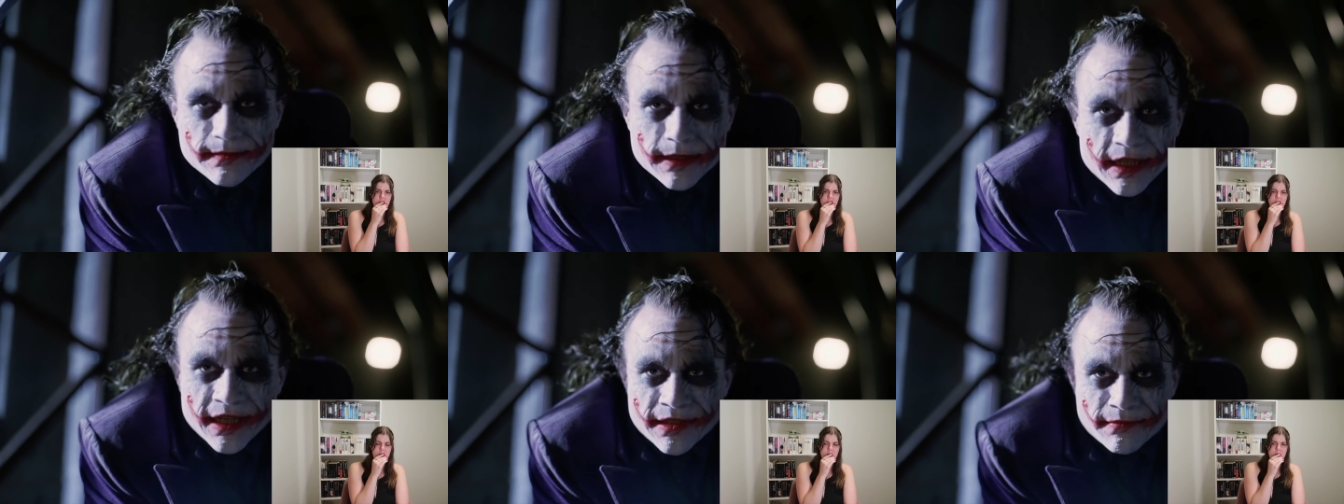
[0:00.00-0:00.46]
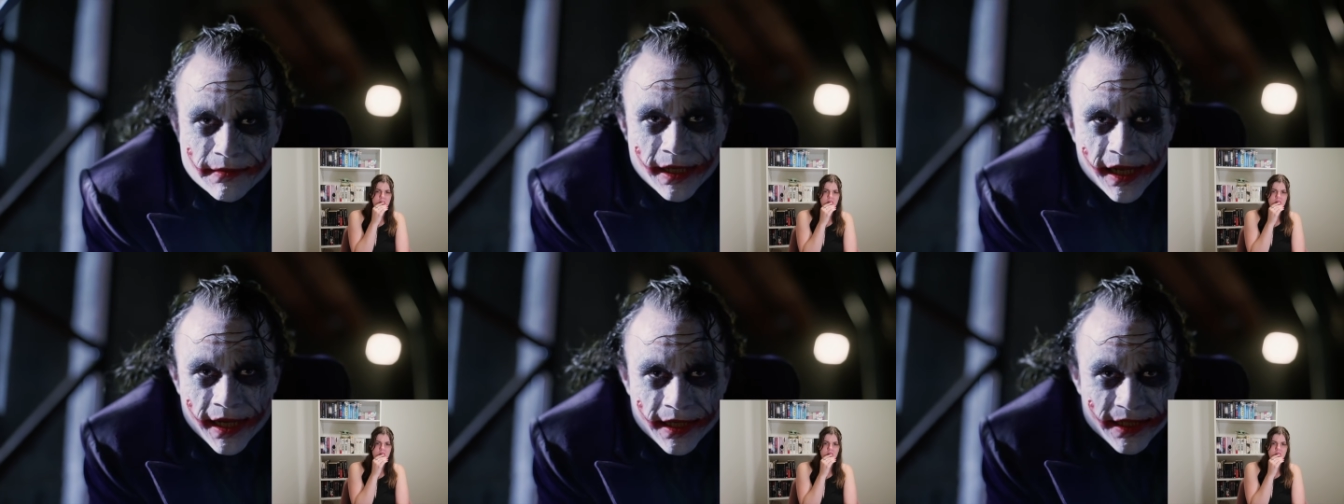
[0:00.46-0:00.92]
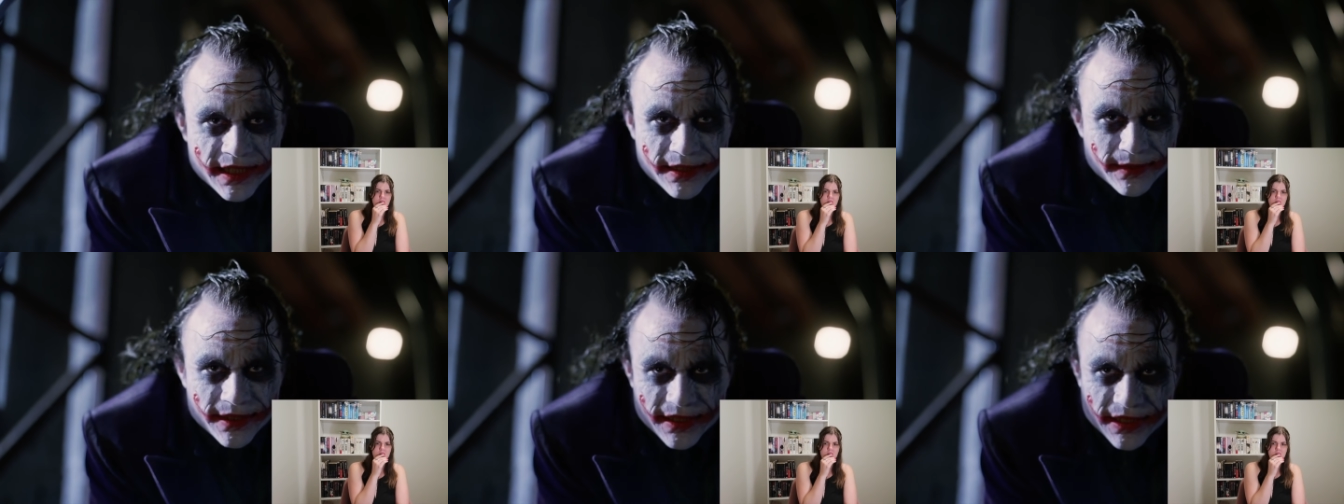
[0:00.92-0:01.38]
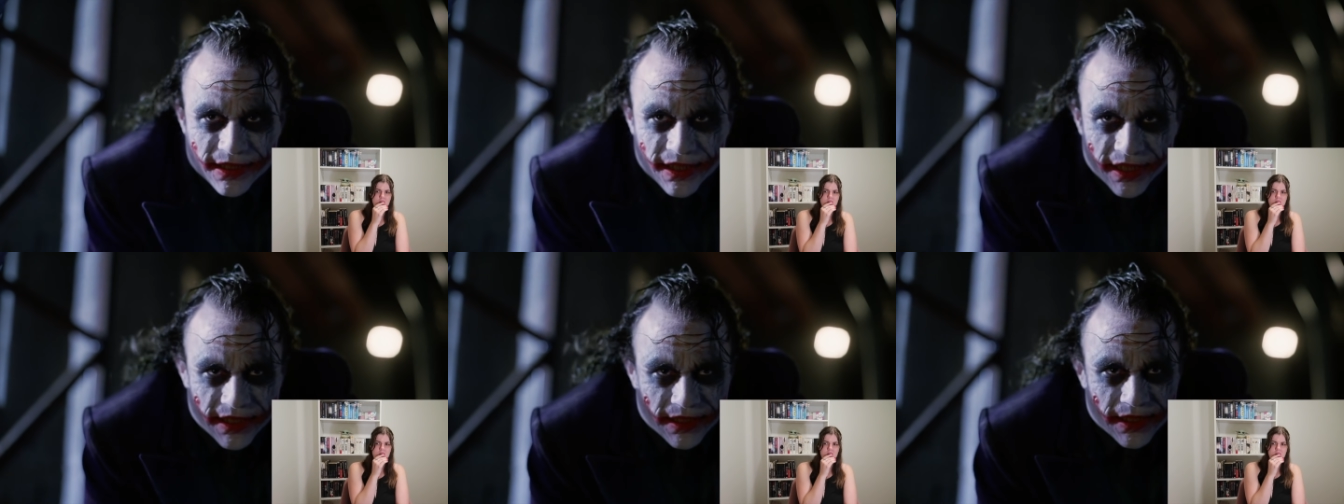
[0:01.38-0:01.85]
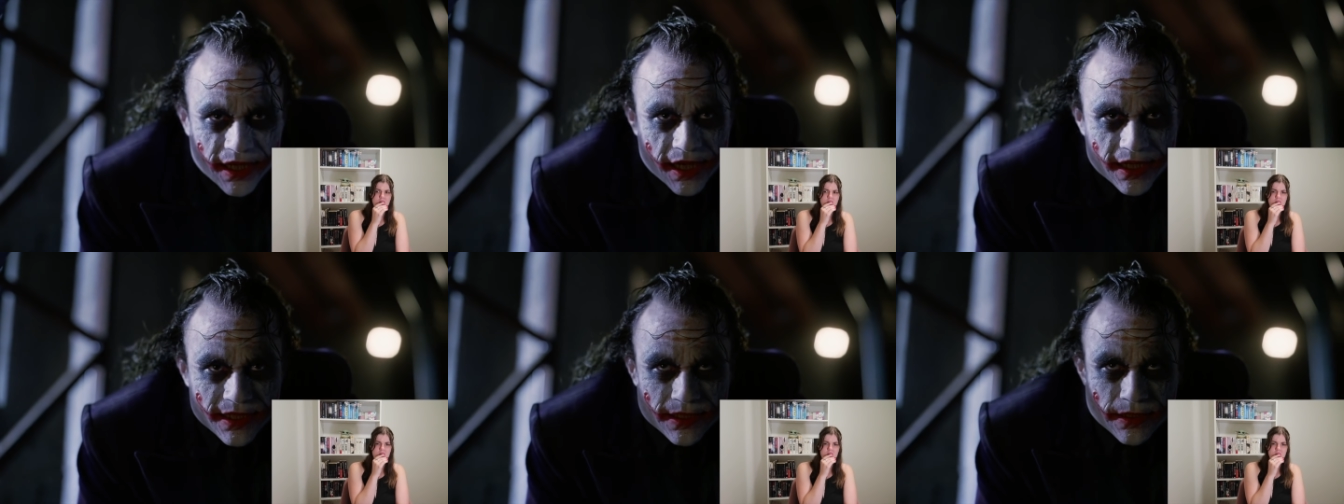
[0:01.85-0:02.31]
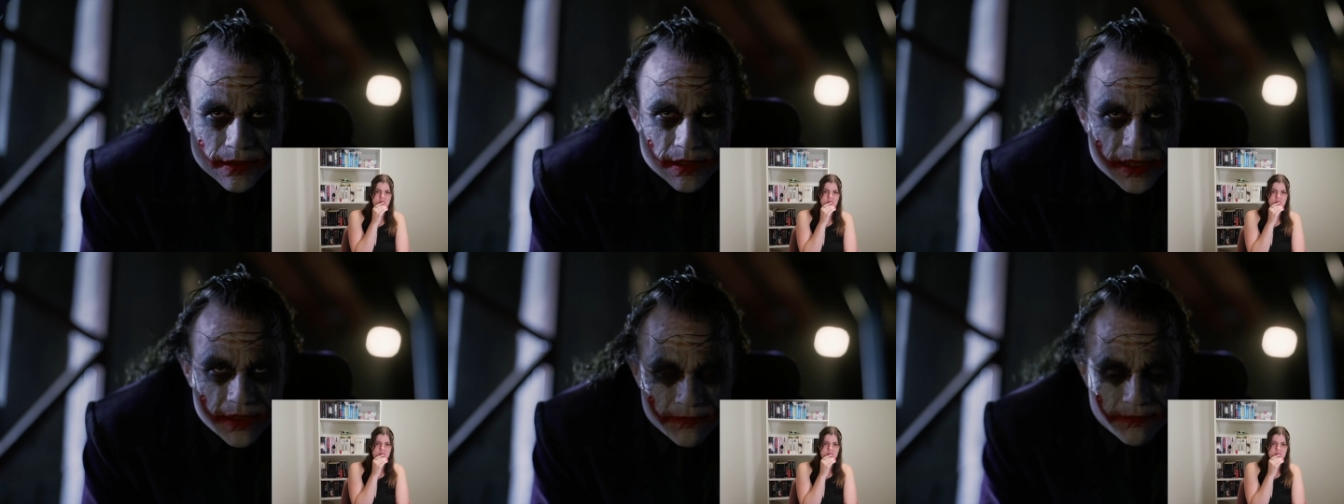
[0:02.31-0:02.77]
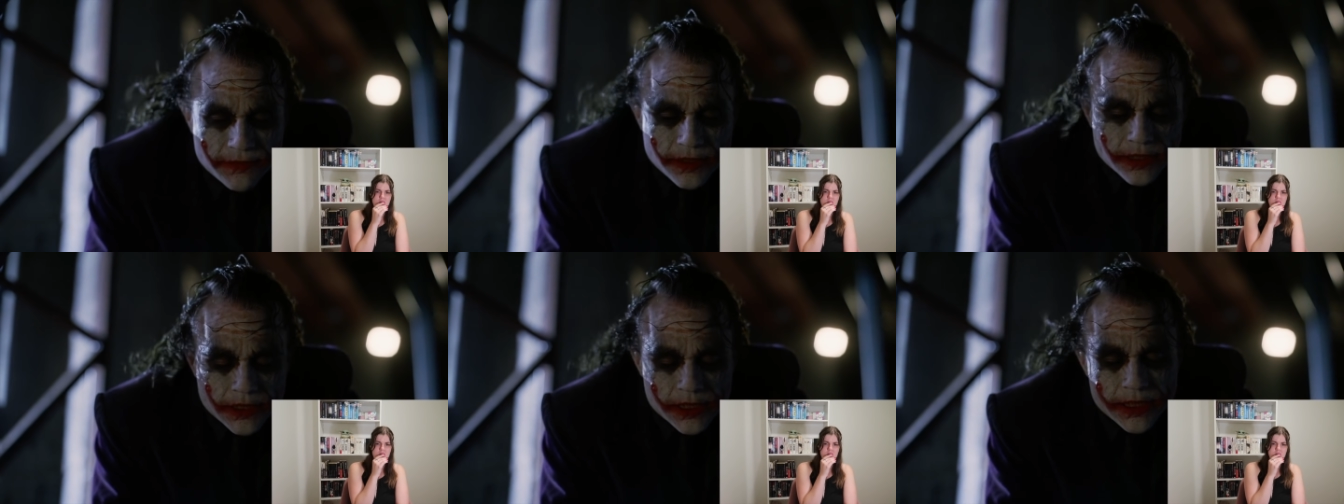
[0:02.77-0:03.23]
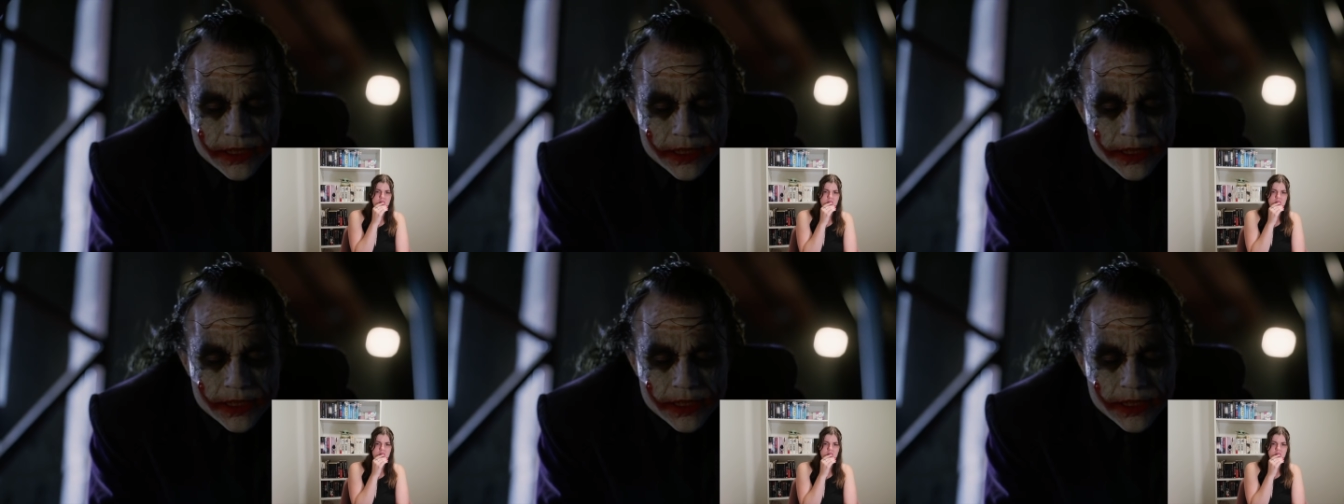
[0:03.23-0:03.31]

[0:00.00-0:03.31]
Can't rely on anyone these days. You gotta do everything.